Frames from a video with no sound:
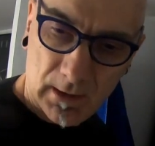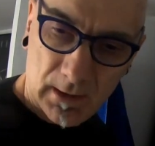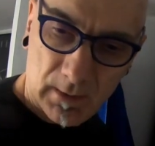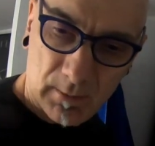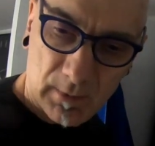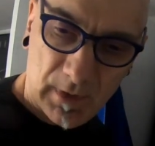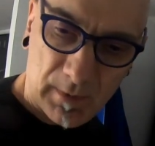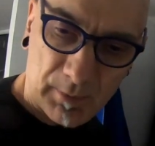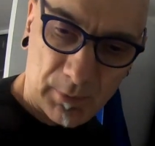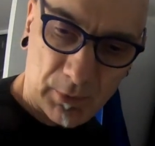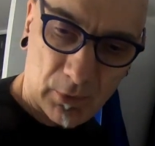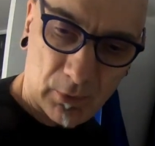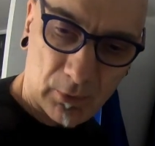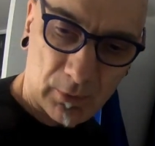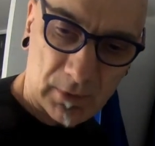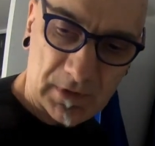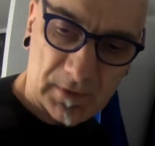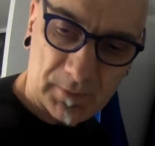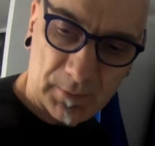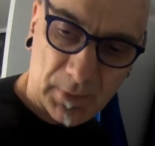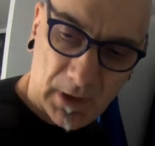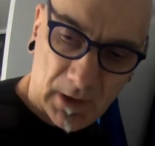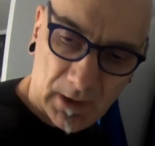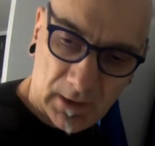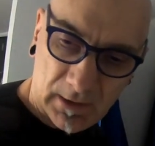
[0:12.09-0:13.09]
people
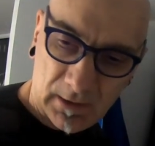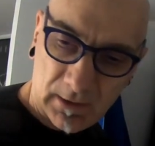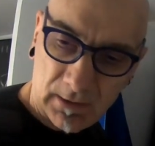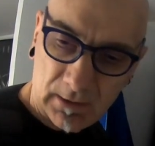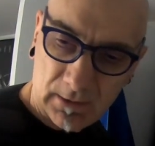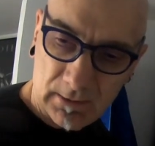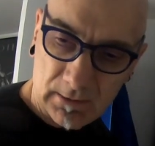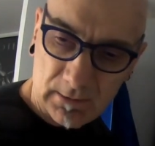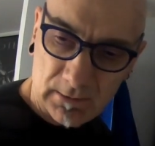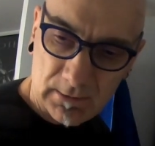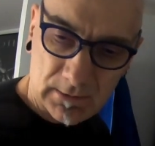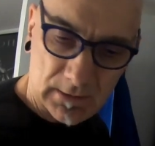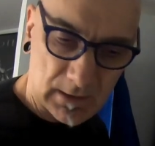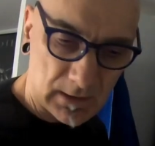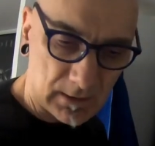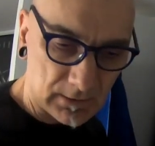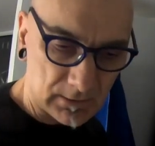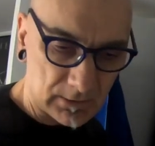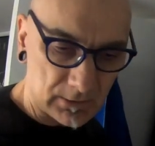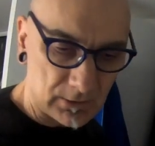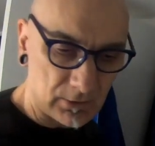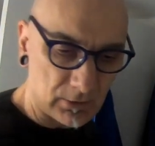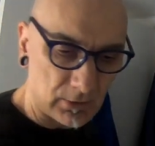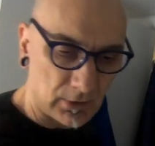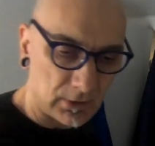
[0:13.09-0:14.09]
responding and
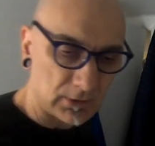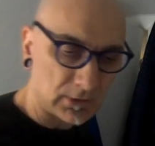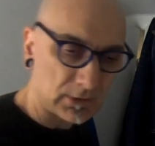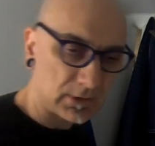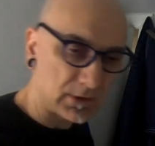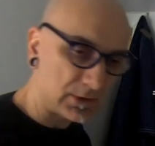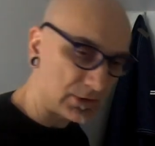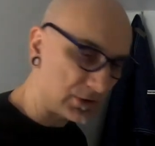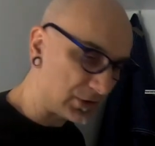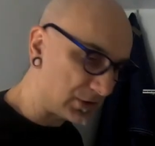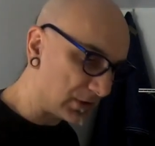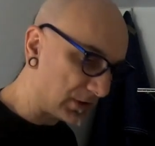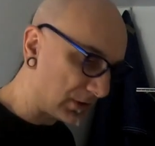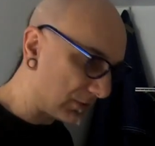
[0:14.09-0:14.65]
telling you all the things you